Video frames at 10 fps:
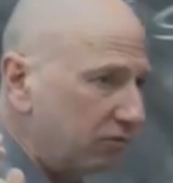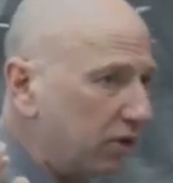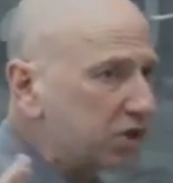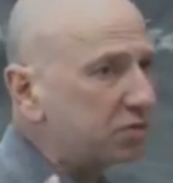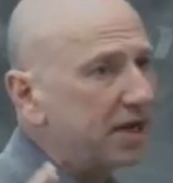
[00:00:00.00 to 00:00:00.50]

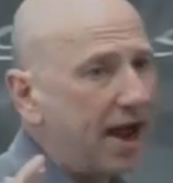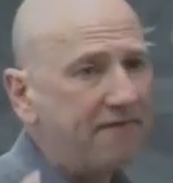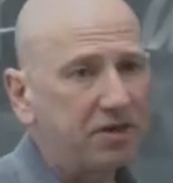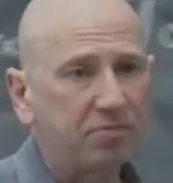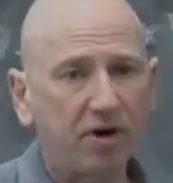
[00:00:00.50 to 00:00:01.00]
Once we
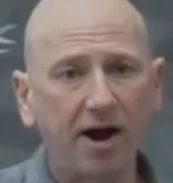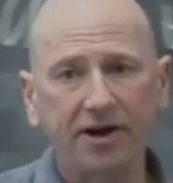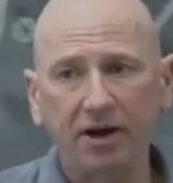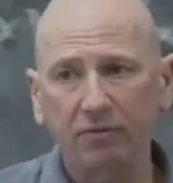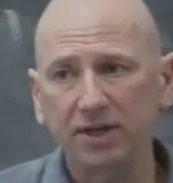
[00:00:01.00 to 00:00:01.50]
have the
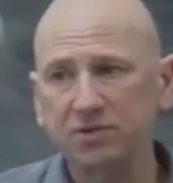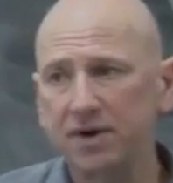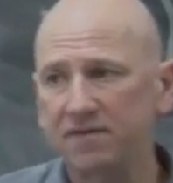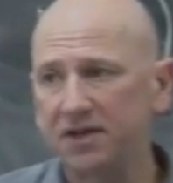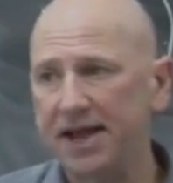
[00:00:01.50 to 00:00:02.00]
prior and once
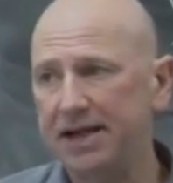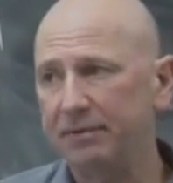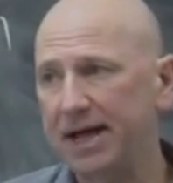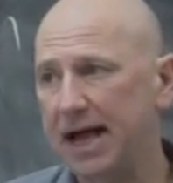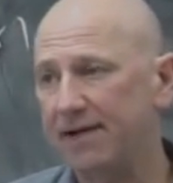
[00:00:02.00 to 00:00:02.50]
we have the data,
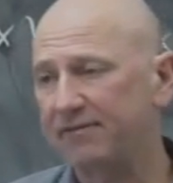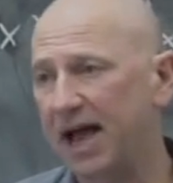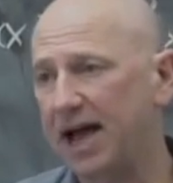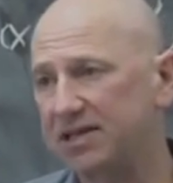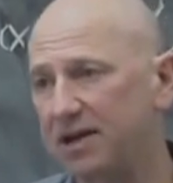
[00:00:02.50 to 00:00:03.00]
we have to
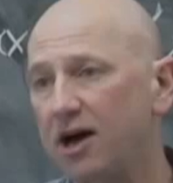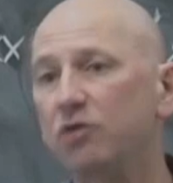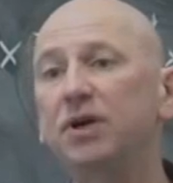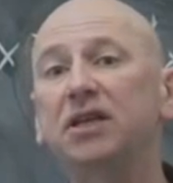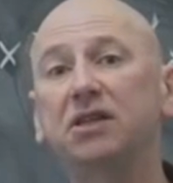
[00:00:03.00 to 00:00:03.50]
ask, how
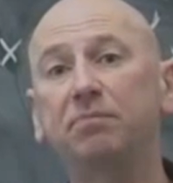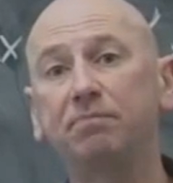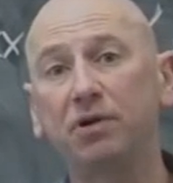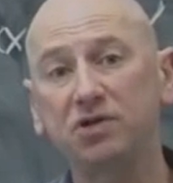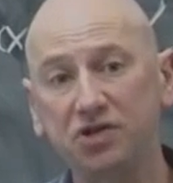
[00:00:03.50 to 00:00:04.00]
do we get the
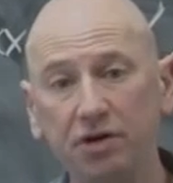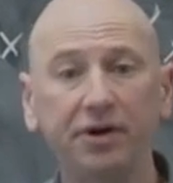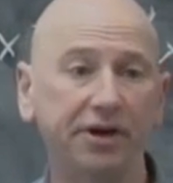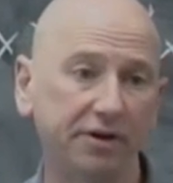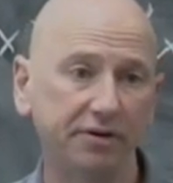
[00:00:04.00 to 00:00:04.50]

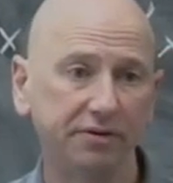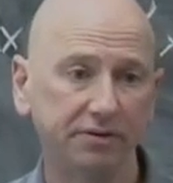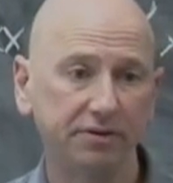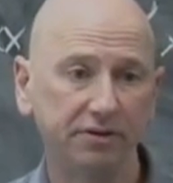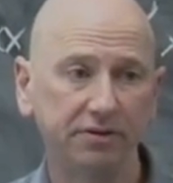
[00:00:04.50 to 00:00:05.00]
posterior?
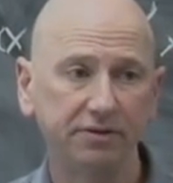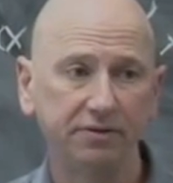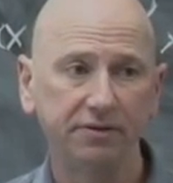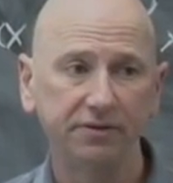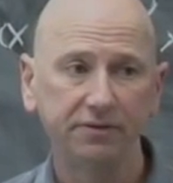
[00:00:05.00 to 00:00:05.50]

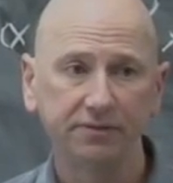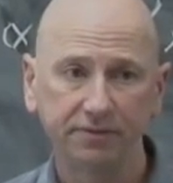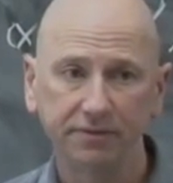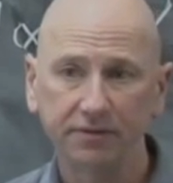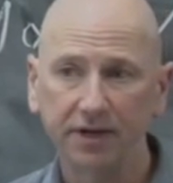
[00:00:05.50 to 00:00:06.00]

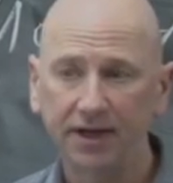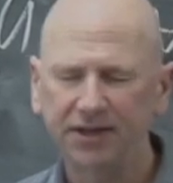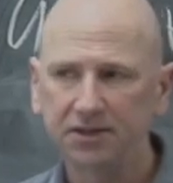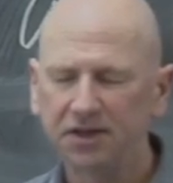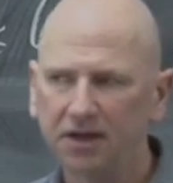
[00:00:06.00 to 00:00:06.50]

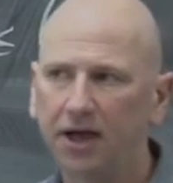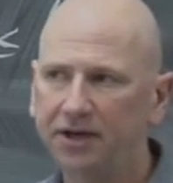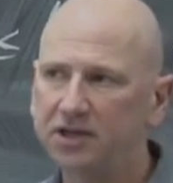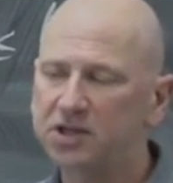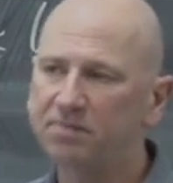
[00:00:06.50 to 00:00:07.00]
Okay?
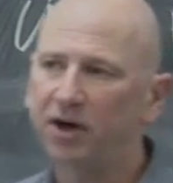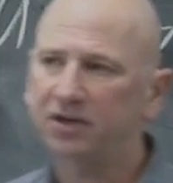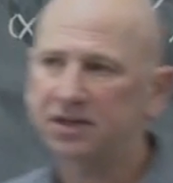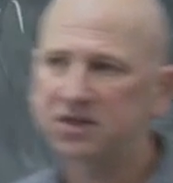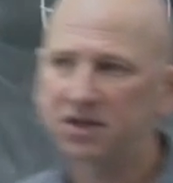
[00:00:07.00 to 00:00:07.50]
And here's the
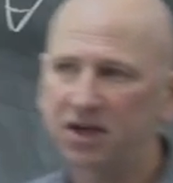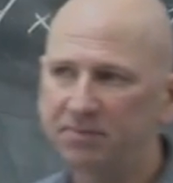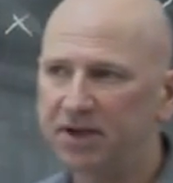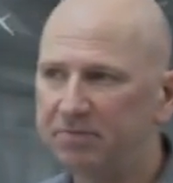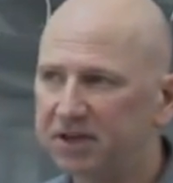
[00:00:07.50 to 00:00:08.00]
part that's going
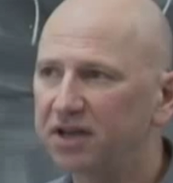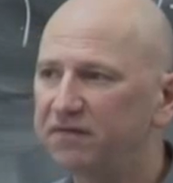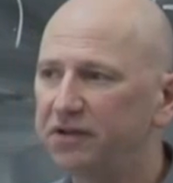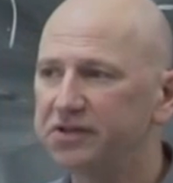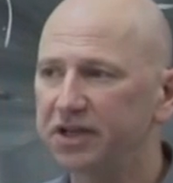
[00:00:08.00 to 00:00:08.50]
to be a bit
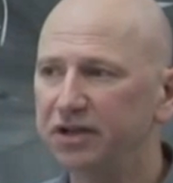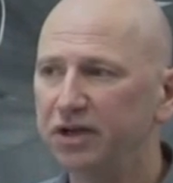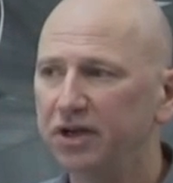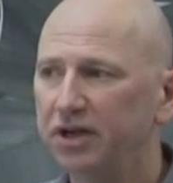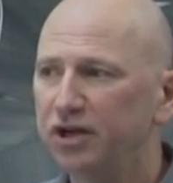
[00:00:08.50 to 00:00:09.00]
confusing.
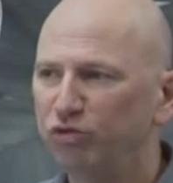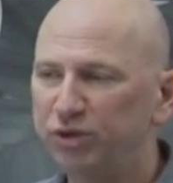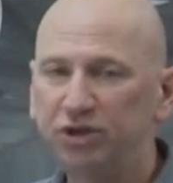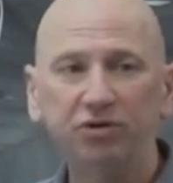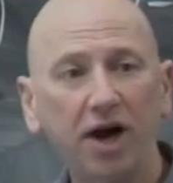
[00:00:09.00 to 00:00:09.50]

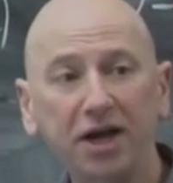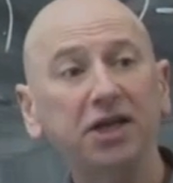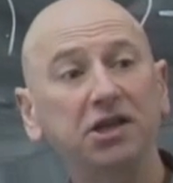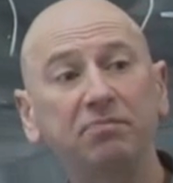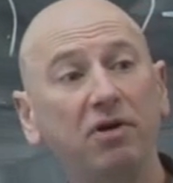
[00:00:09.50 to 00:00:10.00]
We do not
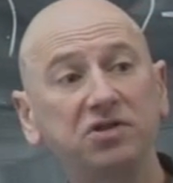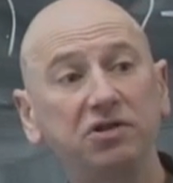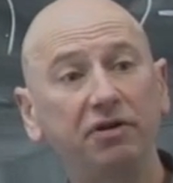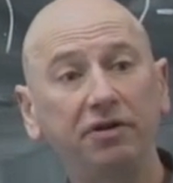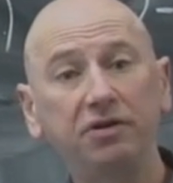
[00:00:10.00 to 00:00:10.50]
get the
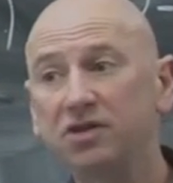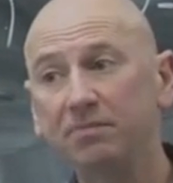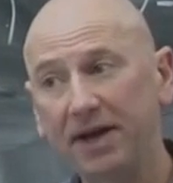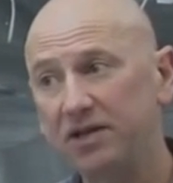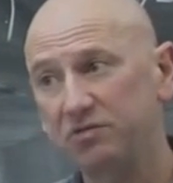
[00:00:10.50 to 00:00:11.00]
posterior
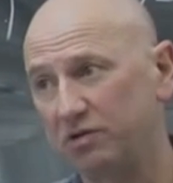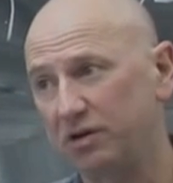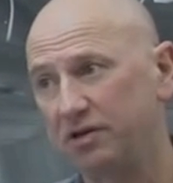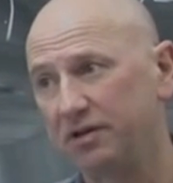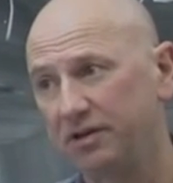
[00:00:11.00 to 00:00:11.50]
using Bayes'
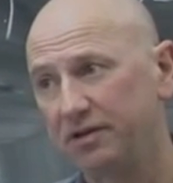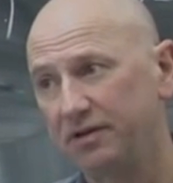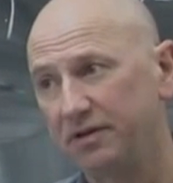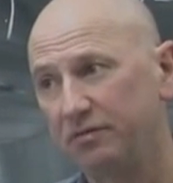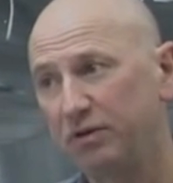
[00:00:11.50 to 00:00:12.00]
rule.
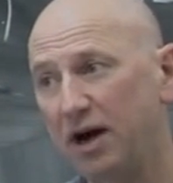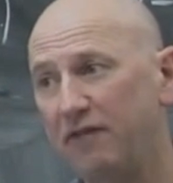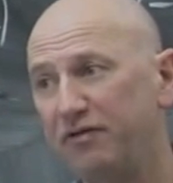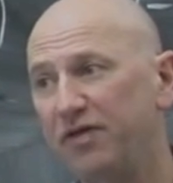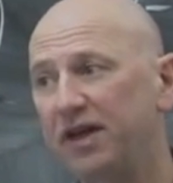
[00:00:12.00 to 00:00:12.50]
We
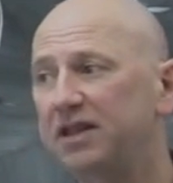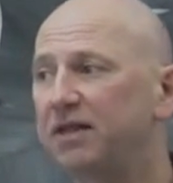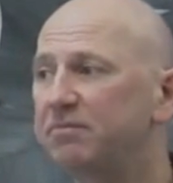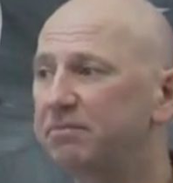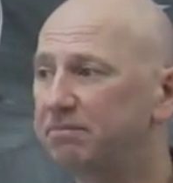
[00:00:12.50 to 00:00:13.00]
often think
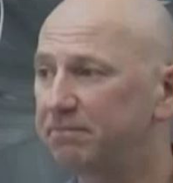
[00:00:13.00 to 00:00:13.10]
that